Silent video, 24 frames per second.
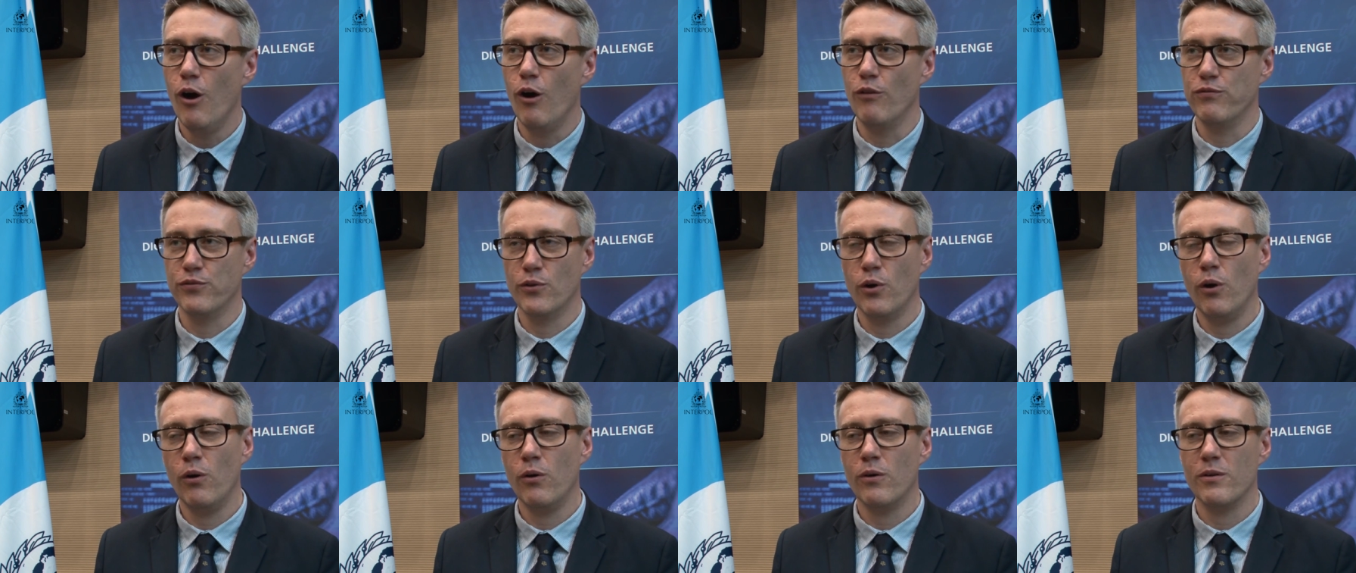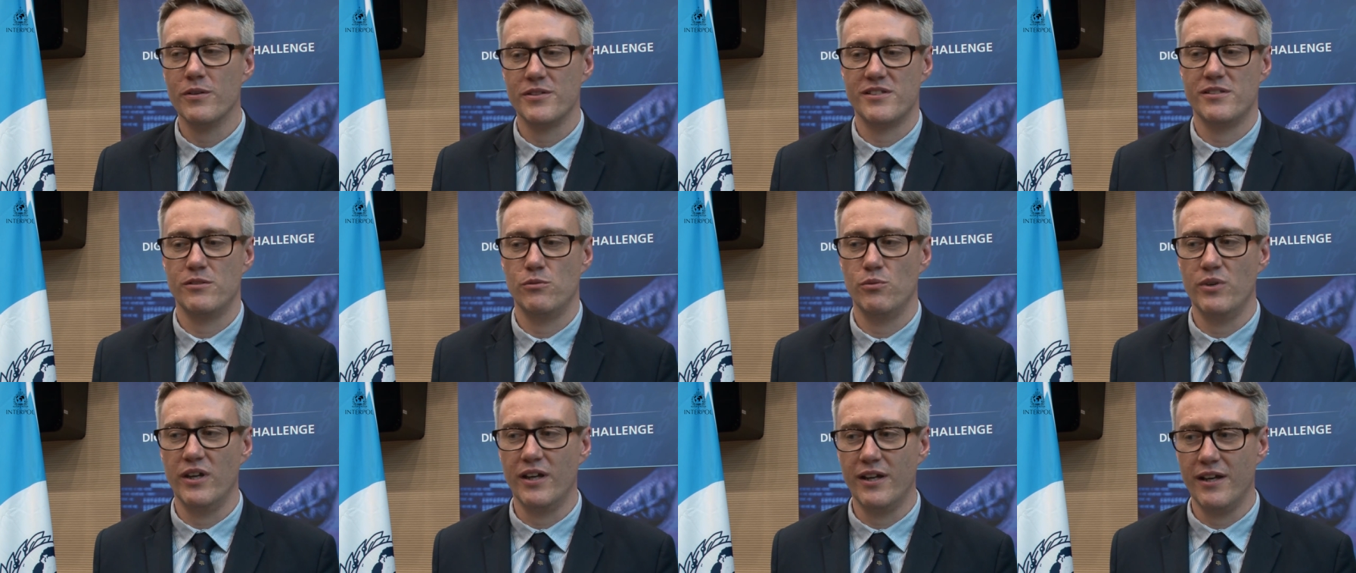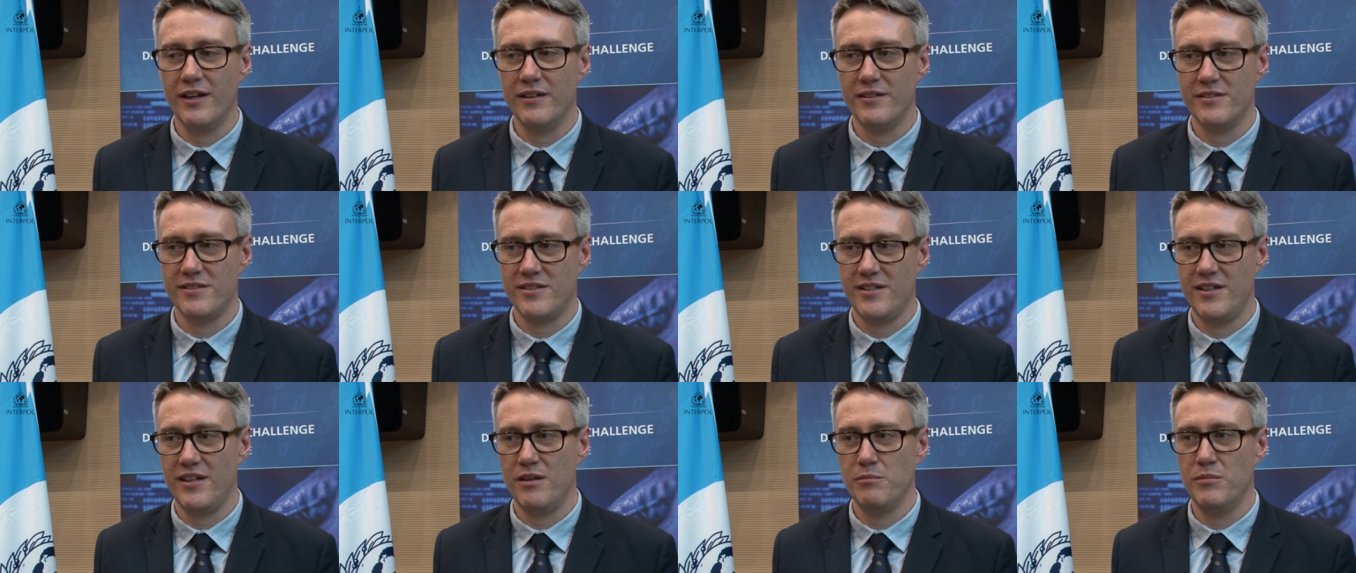Of course, we can
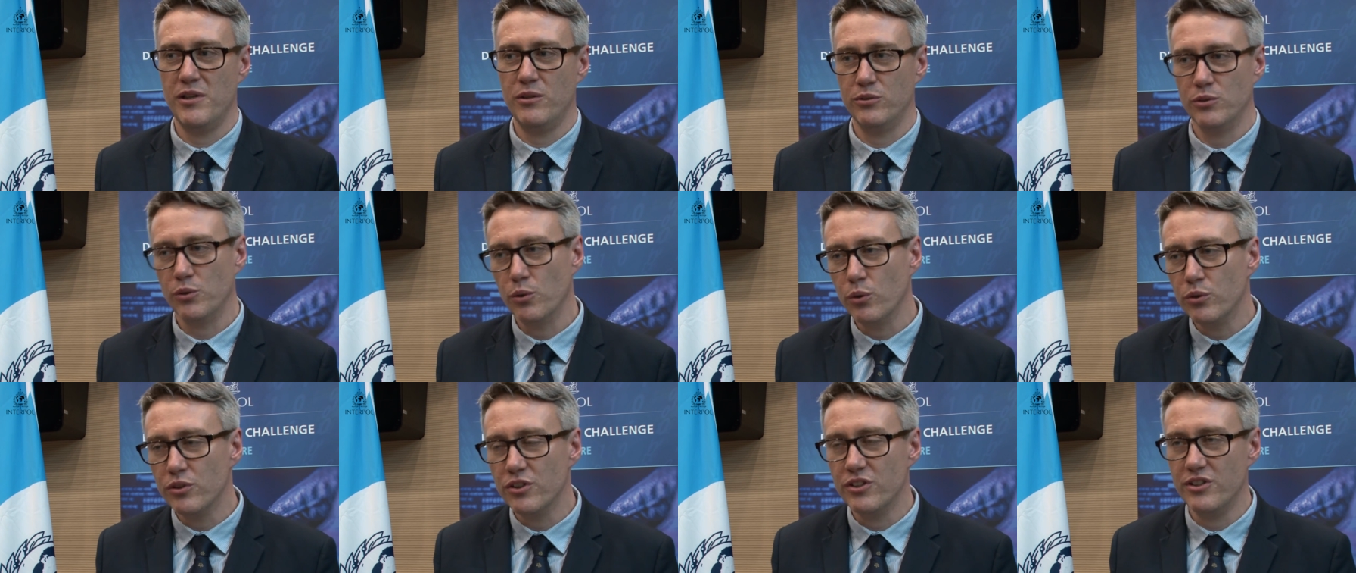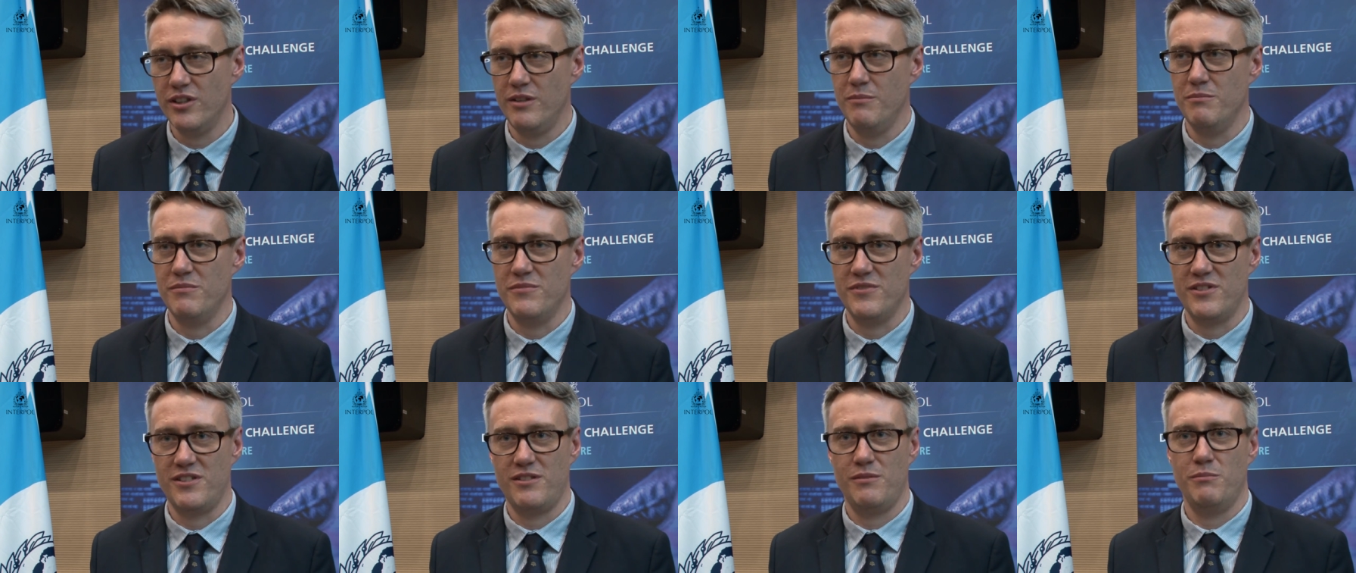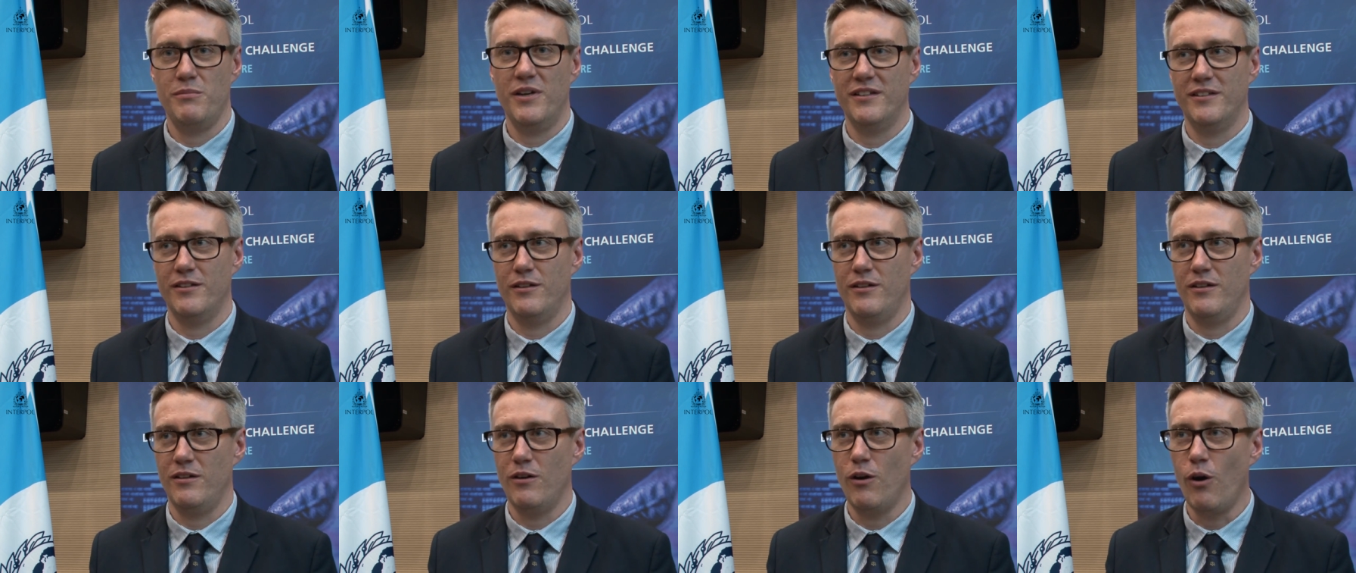say about good teams,
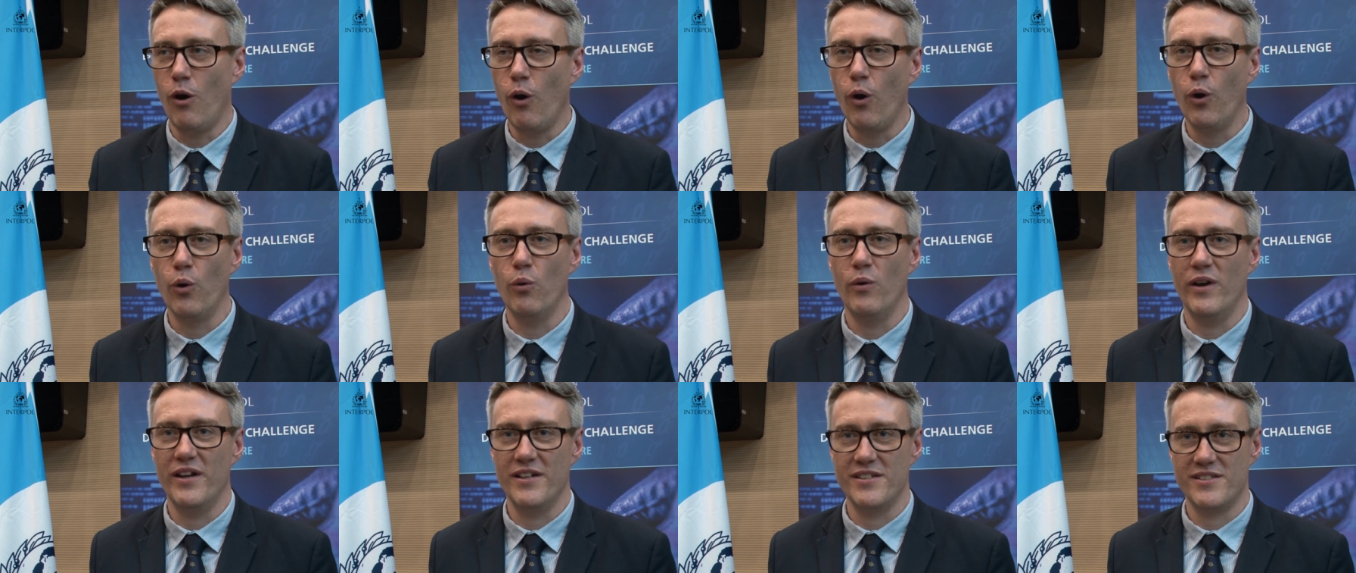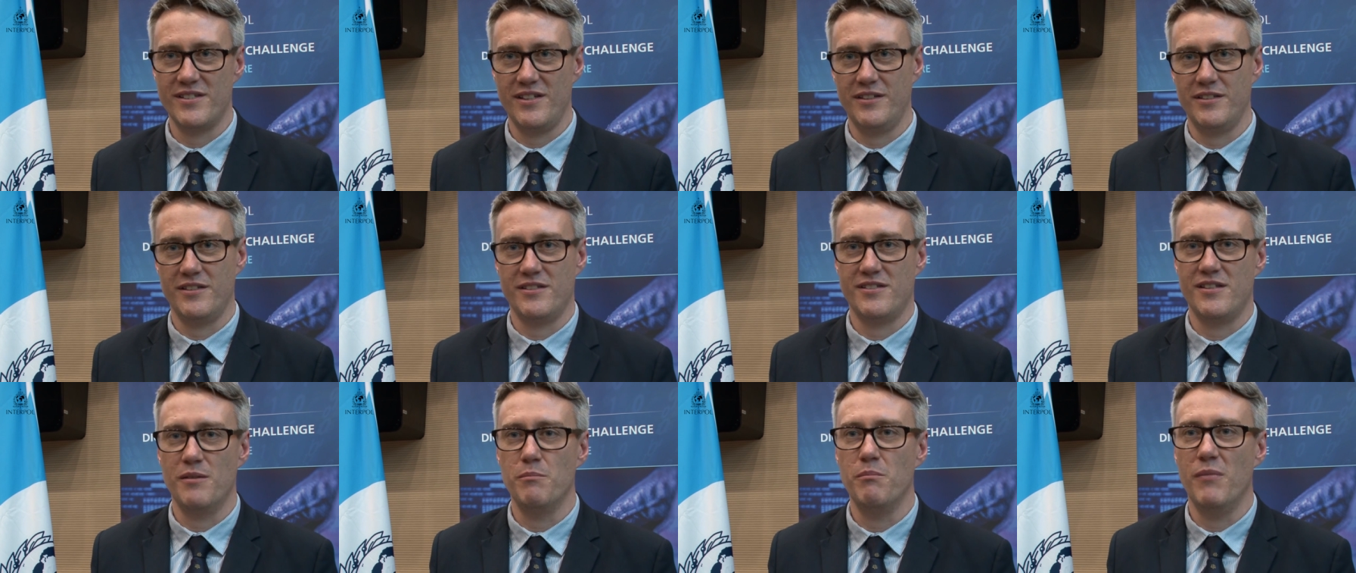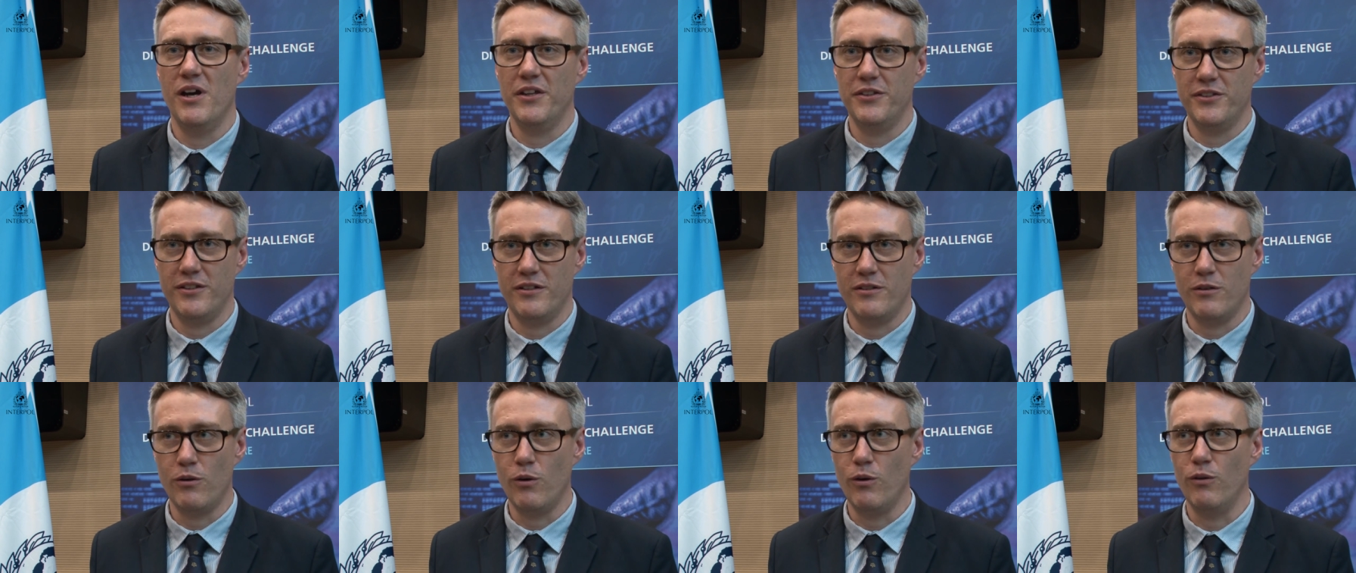but always it is a
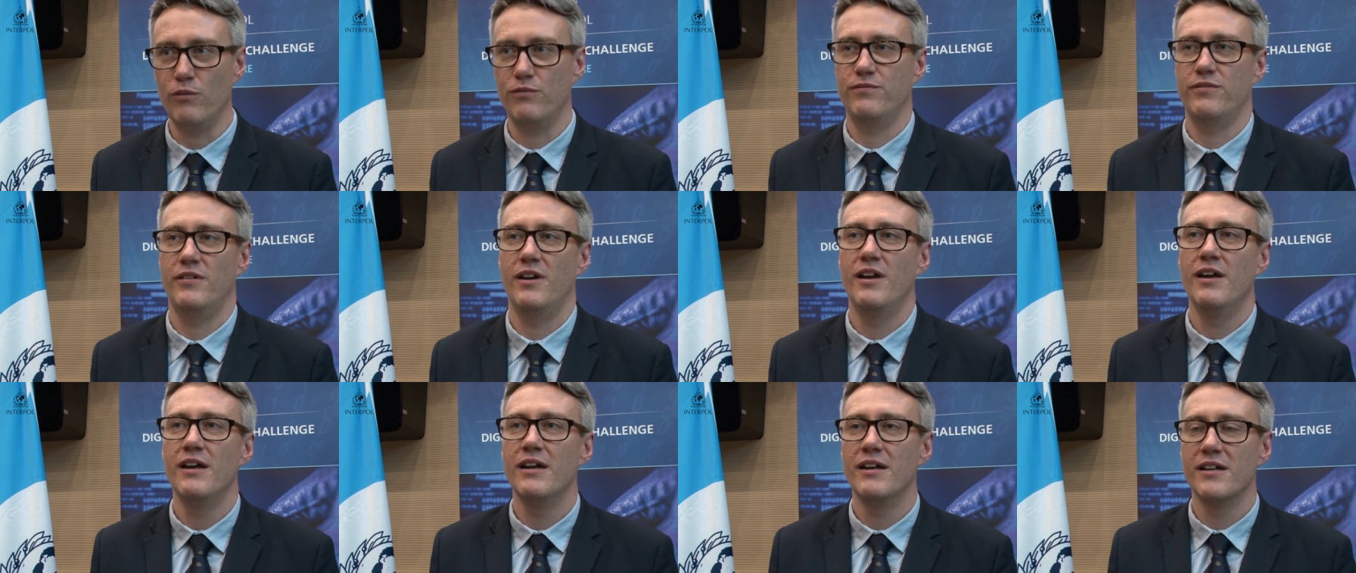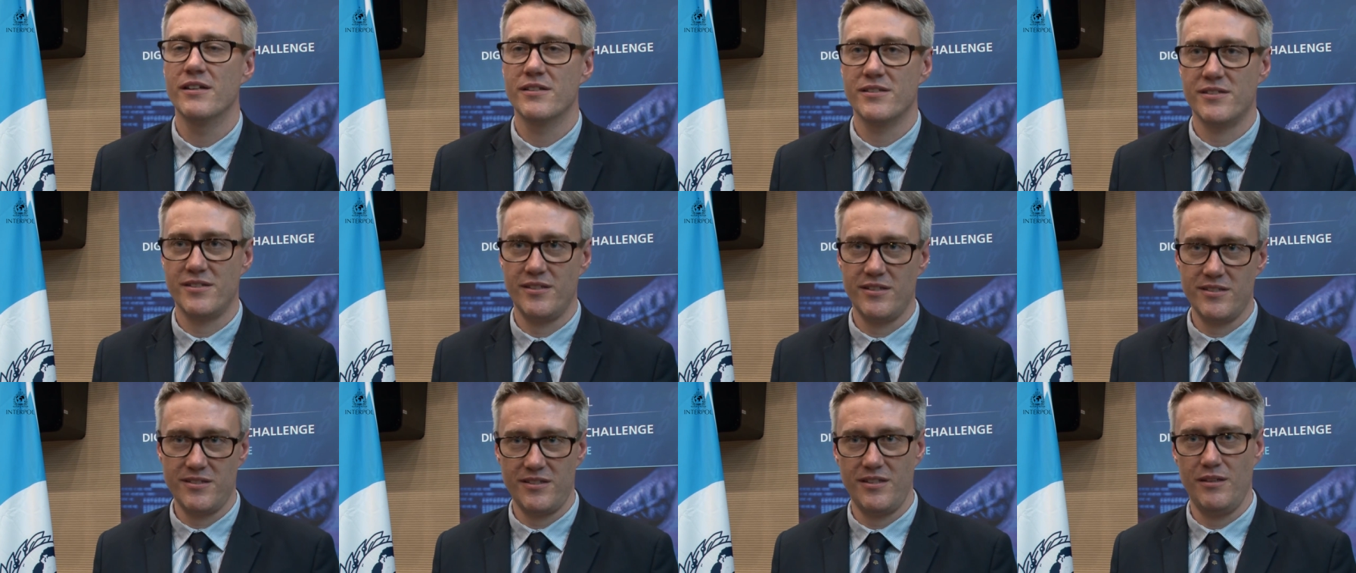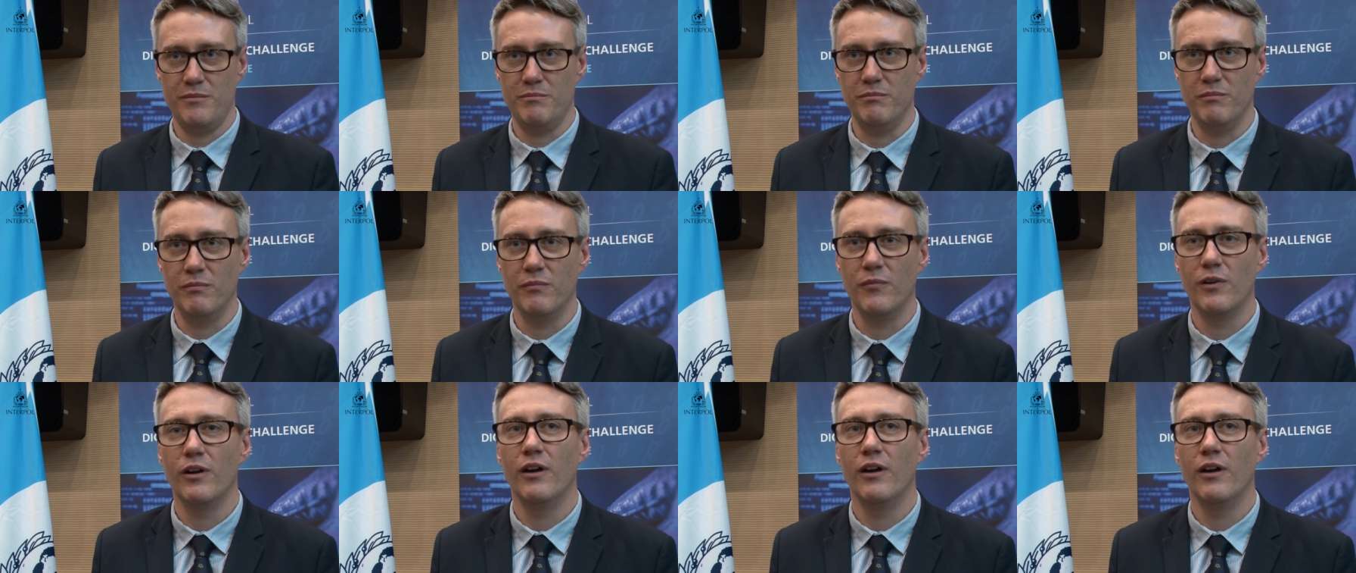matter of system,